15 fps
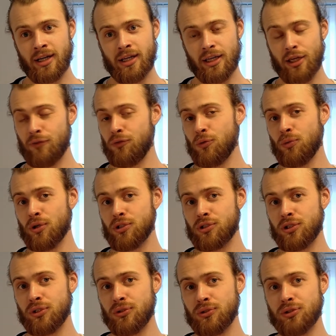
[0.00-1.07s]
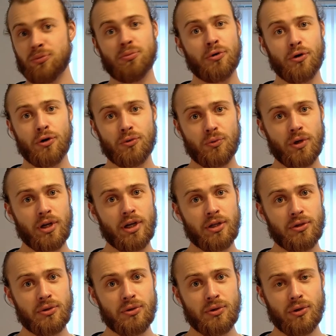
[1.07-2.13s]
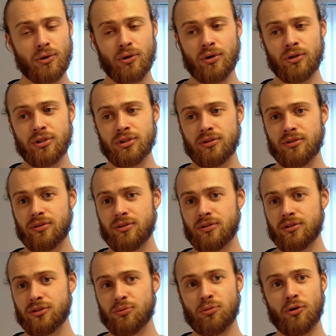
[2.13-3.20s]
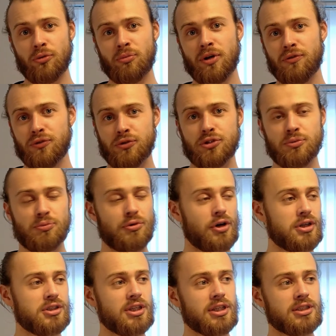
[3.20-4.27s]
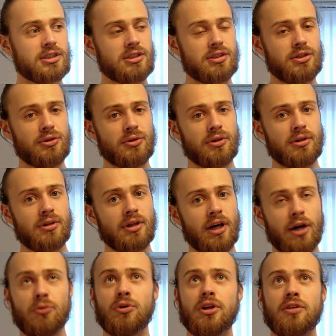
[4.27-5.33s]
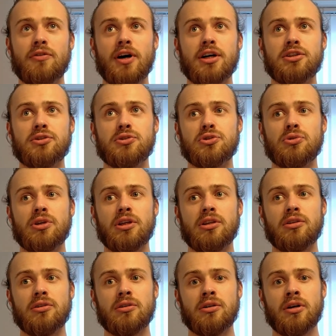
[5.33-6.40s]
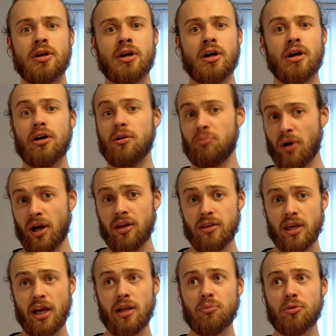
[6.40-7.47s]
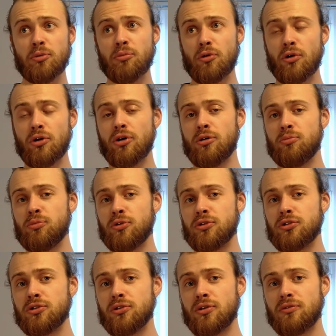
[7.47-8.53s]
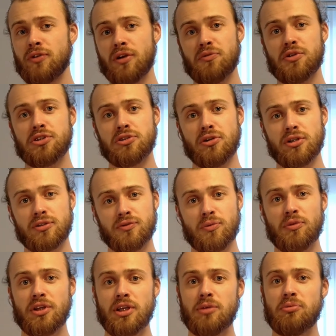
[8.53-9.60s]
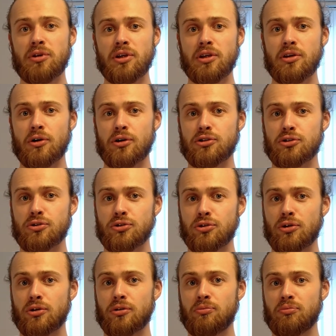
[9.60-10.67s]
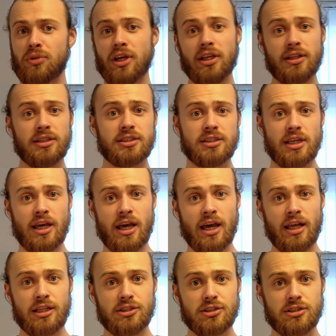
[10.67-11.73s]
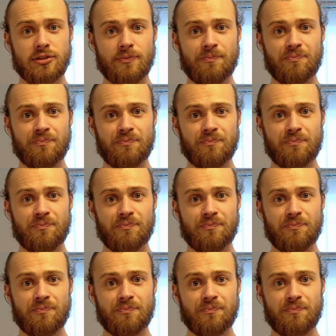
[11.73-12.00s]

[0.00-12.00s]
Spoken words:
If you want to support what I do or support my future projects, I would advise you to either buy the album or put your favorite songs from the EP onto your playlist and just